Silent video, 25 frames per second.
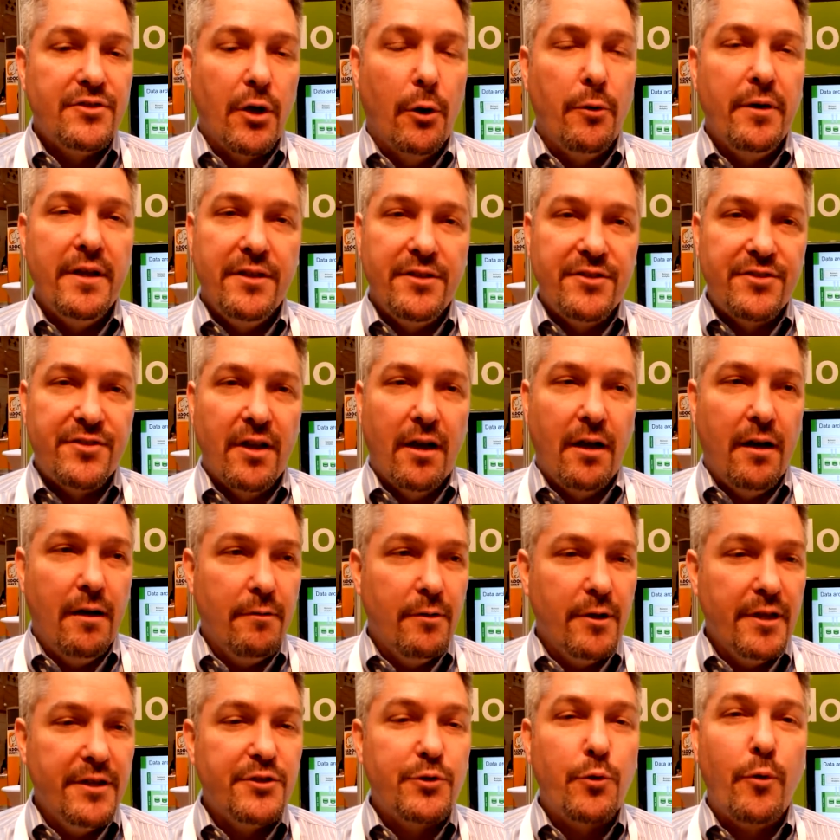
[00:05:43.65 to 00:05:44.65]
so he's uh,
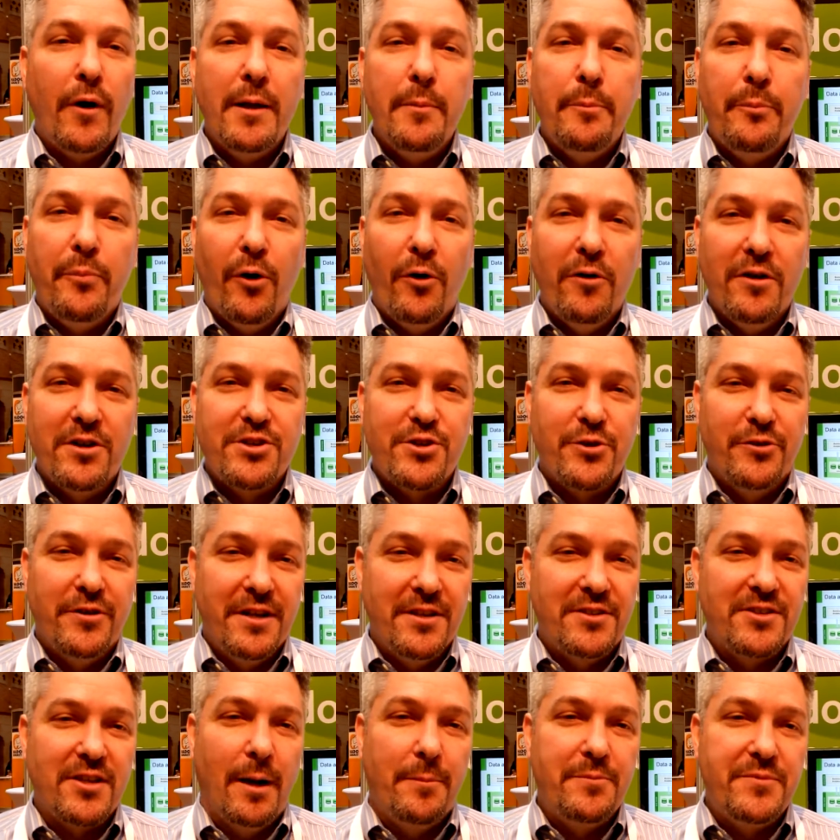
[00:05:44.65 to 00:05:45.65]
he's quite bullish on
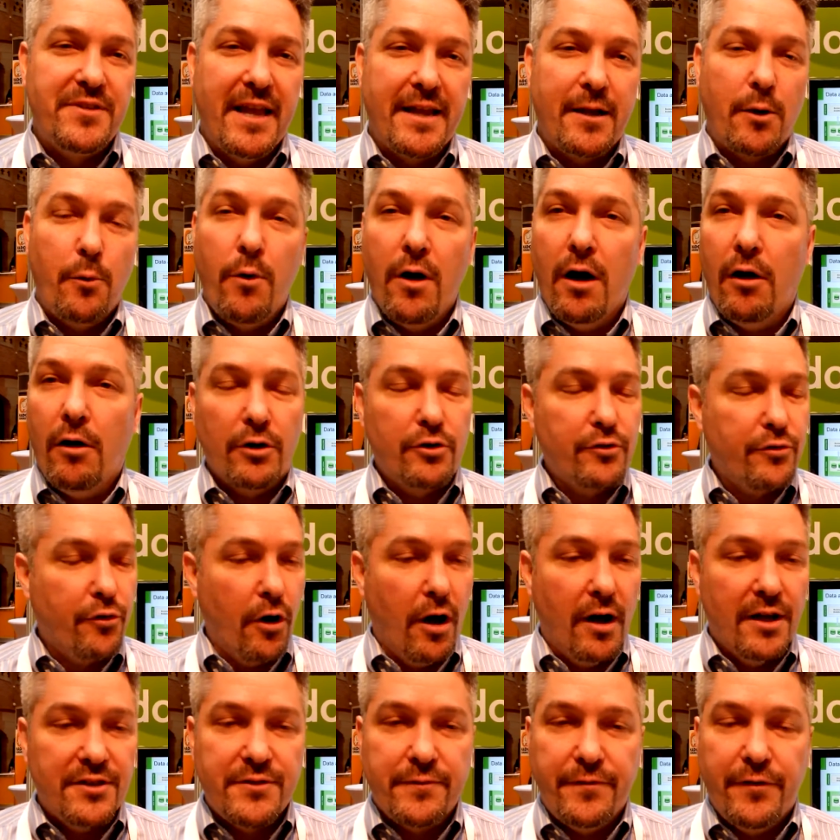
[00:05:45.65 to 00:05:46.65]
its uptake well
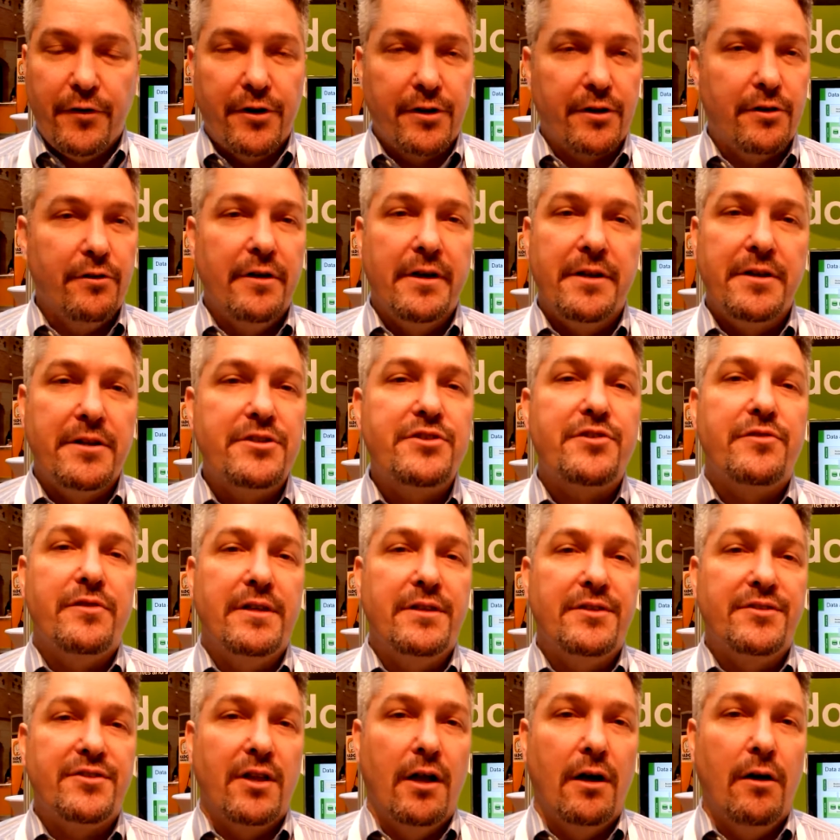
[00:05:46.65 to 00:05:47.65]
across vertical
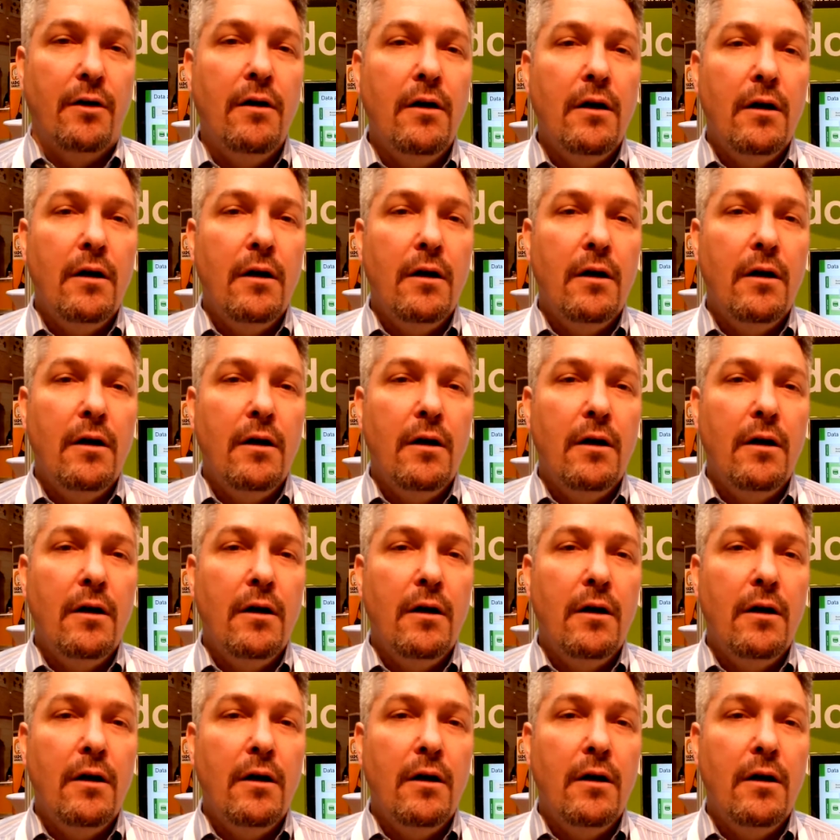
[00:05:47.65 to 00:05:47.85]
industries. So